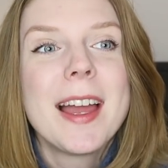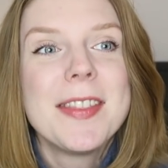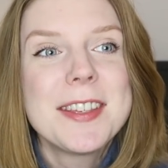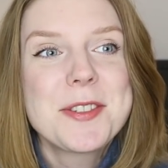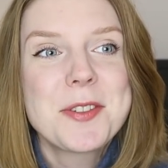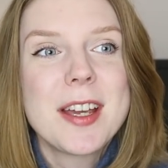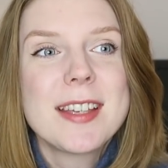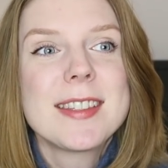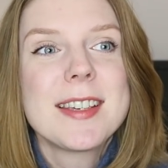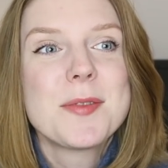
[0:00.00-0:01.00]
And this
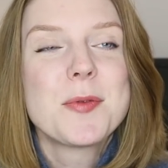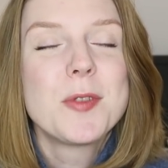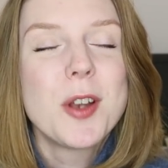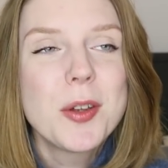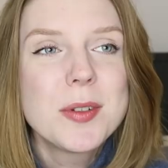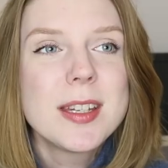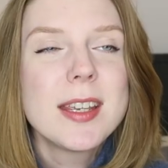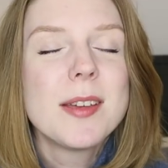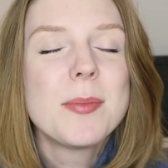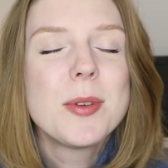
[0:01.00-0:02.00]
dress,
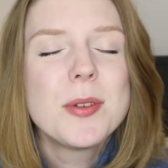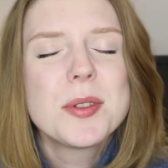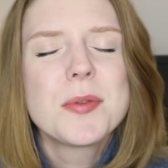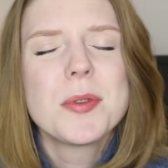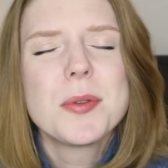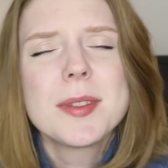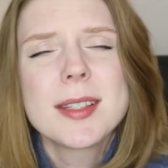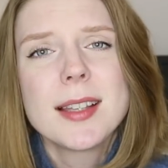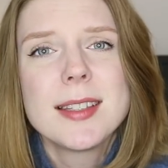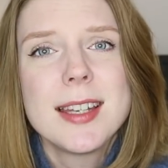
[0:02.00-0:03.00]
floaty, beautiful,
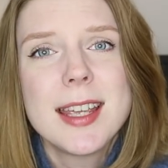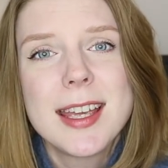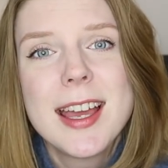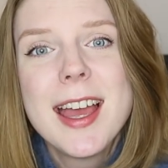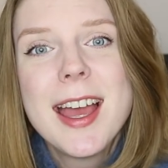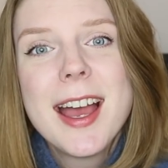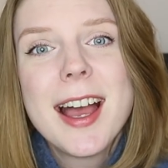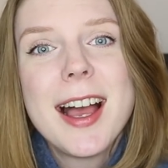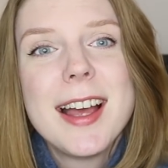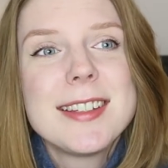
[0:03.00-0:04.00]
satiny,
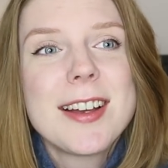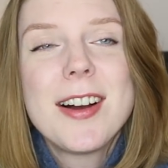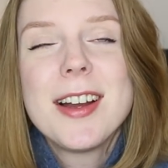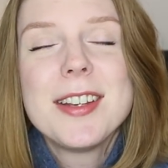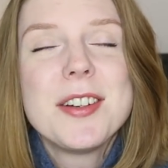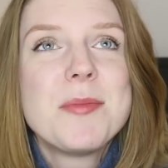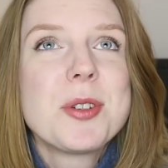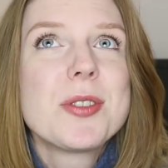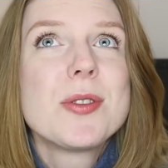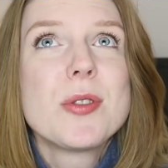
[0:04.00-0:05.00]
and I am
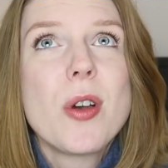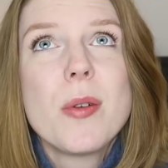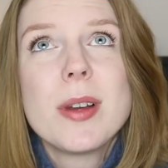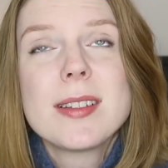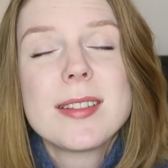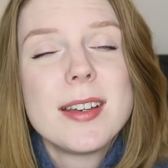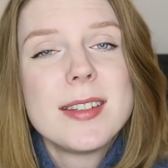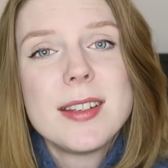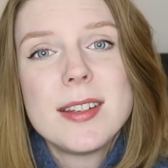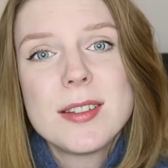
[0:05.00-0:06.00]
just so
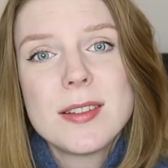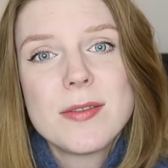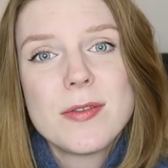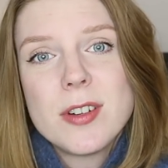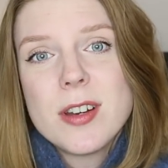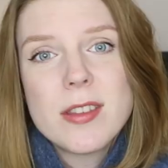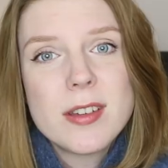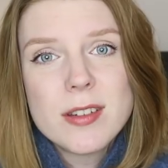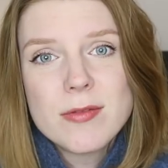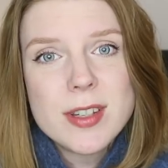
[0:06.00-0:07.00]
excited for
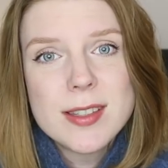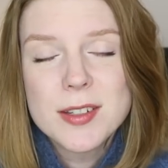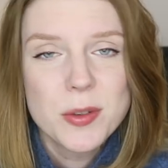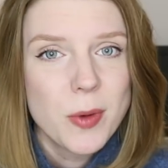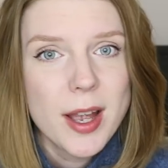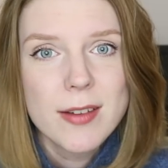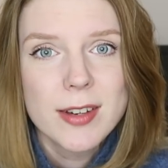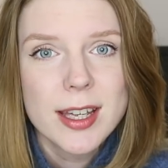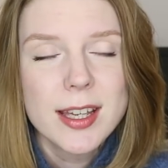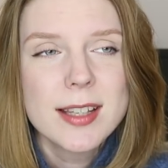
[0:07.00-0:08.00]
another reason to wear
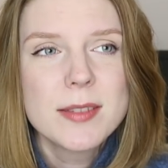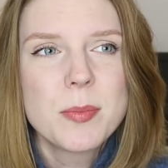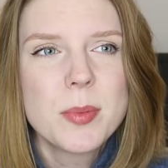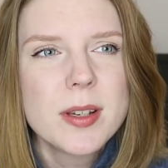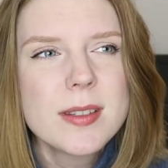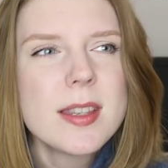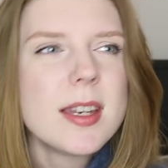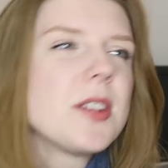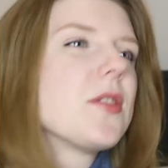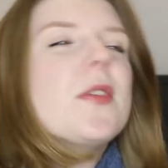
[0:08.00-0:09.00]
it. It's because of the
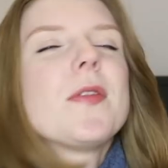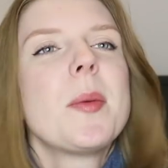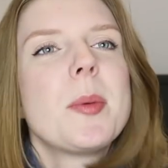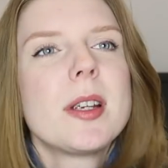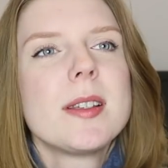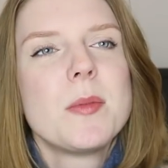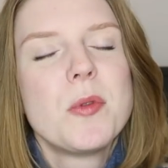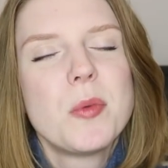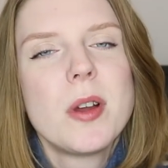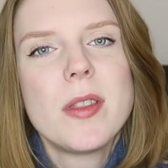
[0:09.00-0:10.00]
nature of the fabric, it's
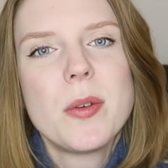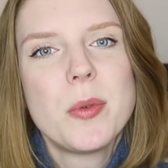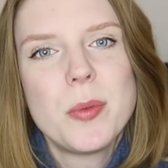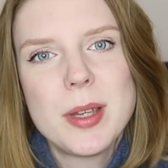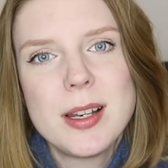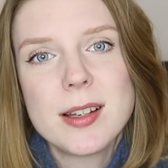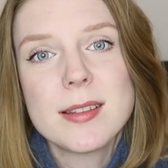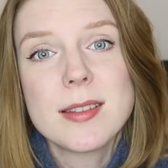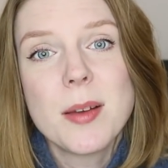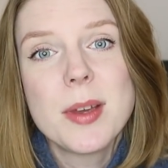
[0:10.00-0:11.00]
more one that will be like a
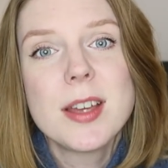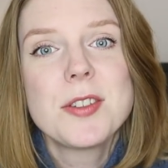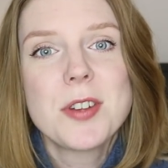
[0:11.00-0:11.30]
summer